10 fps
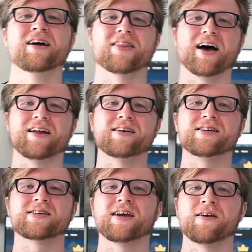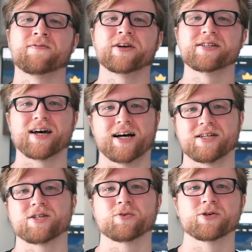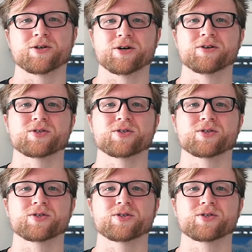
That is a fantastic return.